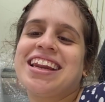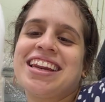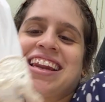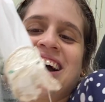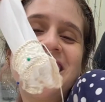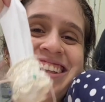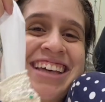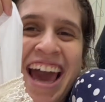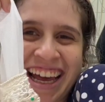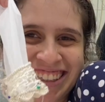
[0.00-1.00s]
Now let's
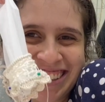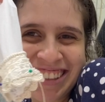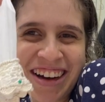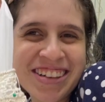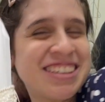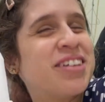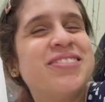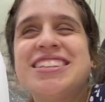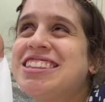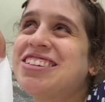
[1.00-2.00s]
hand sew some
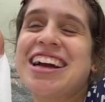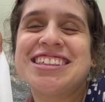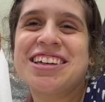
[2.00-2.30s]
stretchy